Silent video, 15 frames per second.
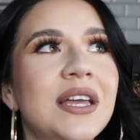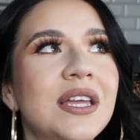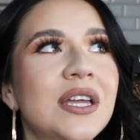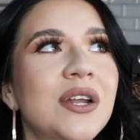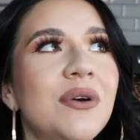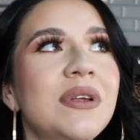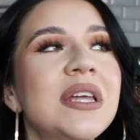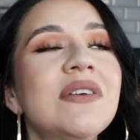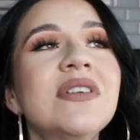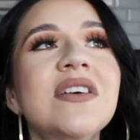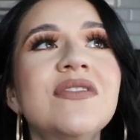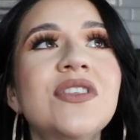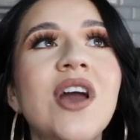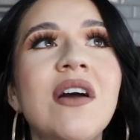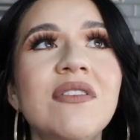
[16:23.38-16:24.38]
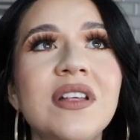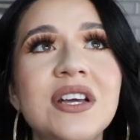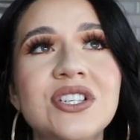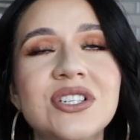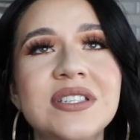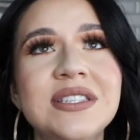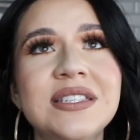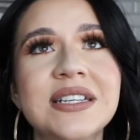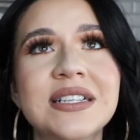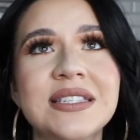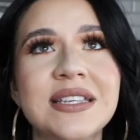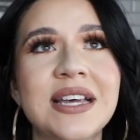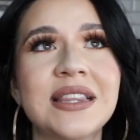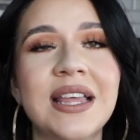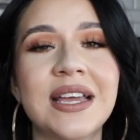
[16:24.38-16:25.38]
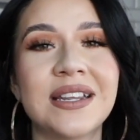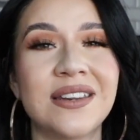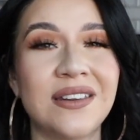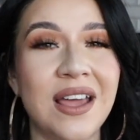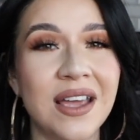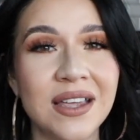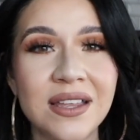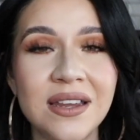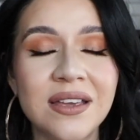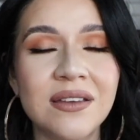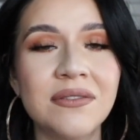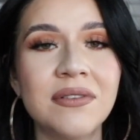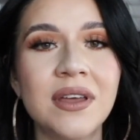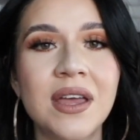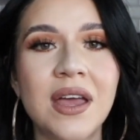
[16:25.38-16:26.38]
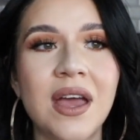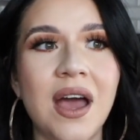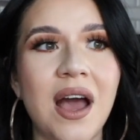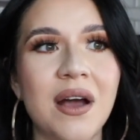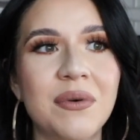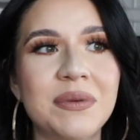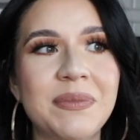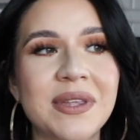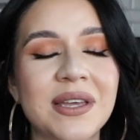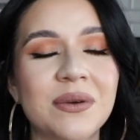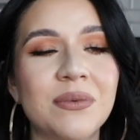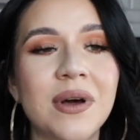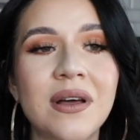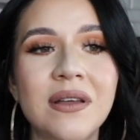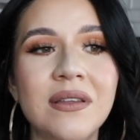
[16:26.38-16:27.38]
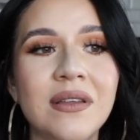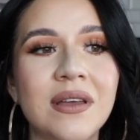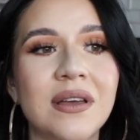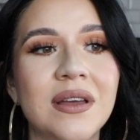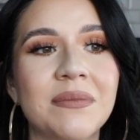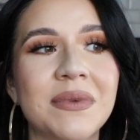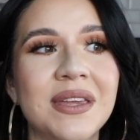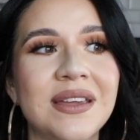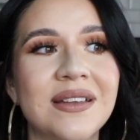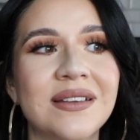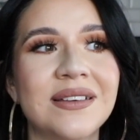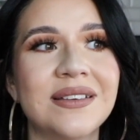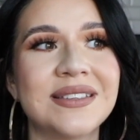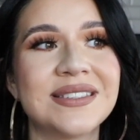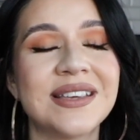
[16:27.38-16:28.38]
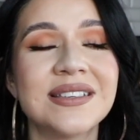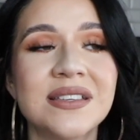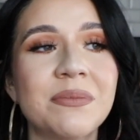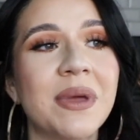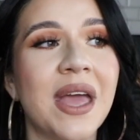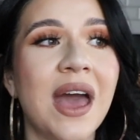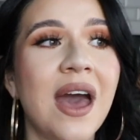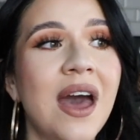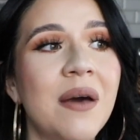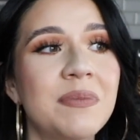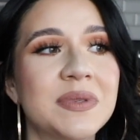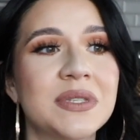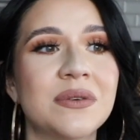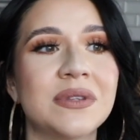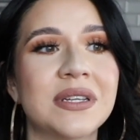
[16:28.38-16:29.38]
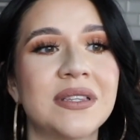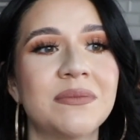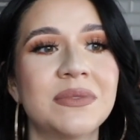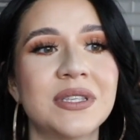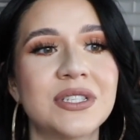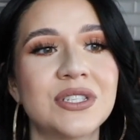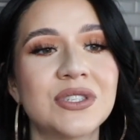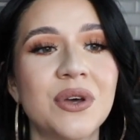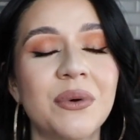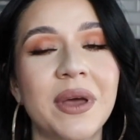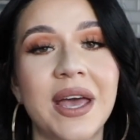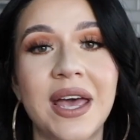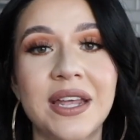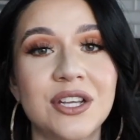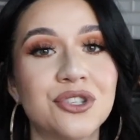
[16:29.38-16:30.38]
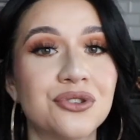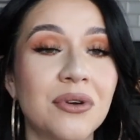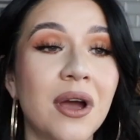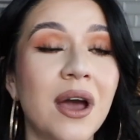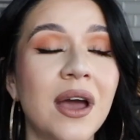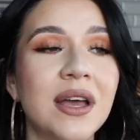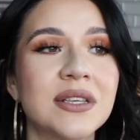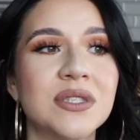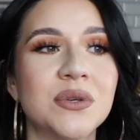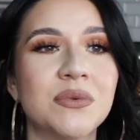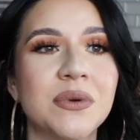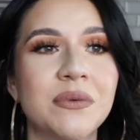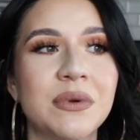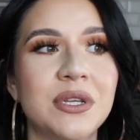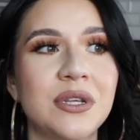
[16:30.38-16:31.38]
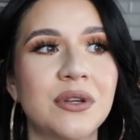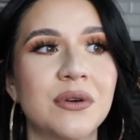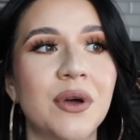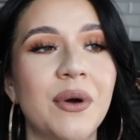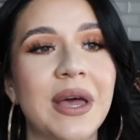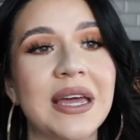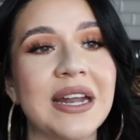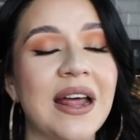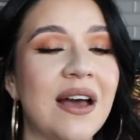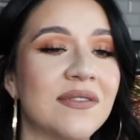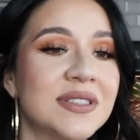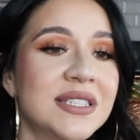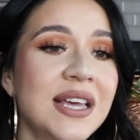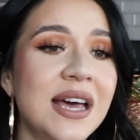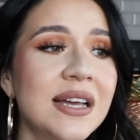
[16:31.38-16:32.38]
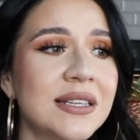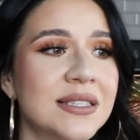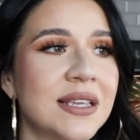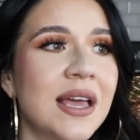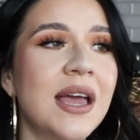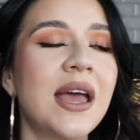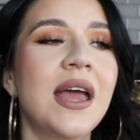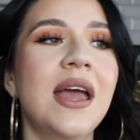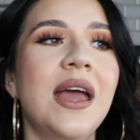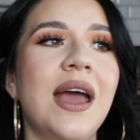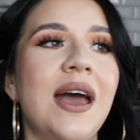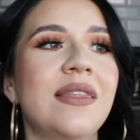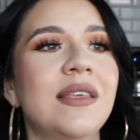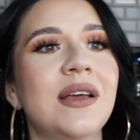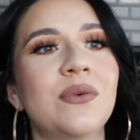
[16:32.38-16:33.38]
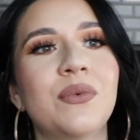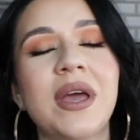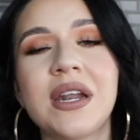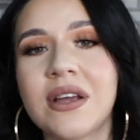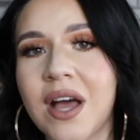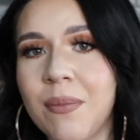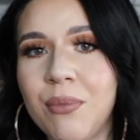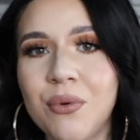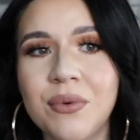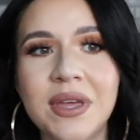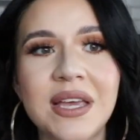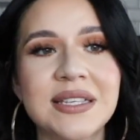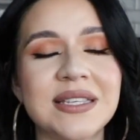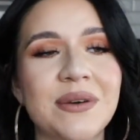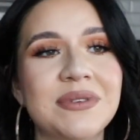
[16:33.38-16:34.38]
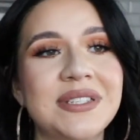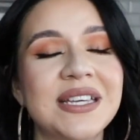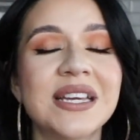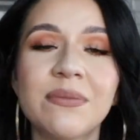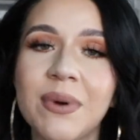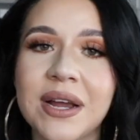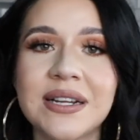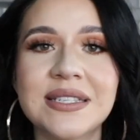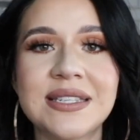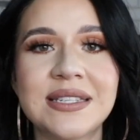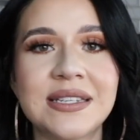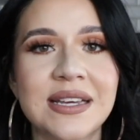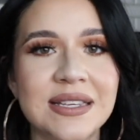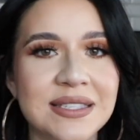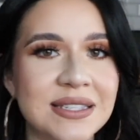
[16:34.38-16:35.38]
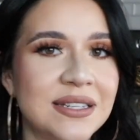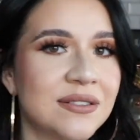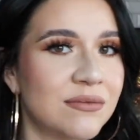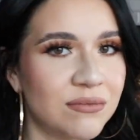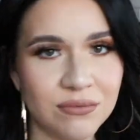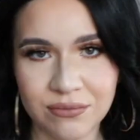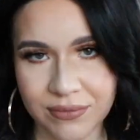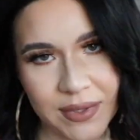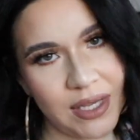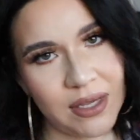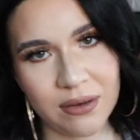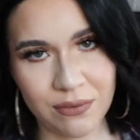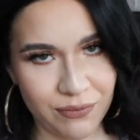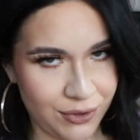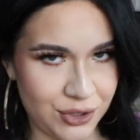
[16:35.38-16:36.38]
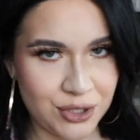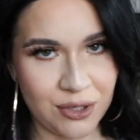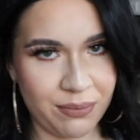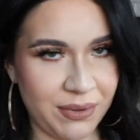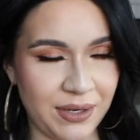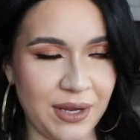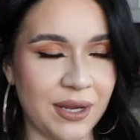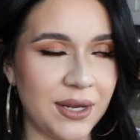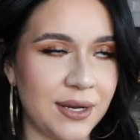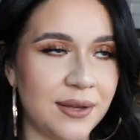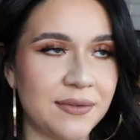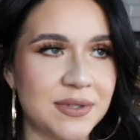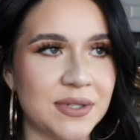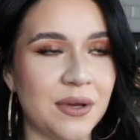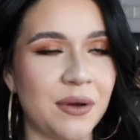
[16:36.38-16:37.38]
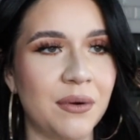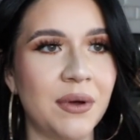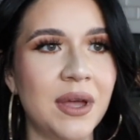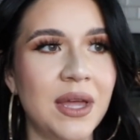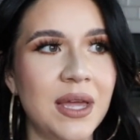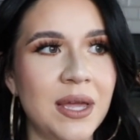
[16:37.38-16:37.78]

you know, and even if the ovulation stick said like negative, I would be like, well, I mean, it says on my app, so like, let's just go ahead and try. So we would, you know, go ahead and have sex and then wait a couple weeks. I would take a pregnancy test and it would for sure be negative. So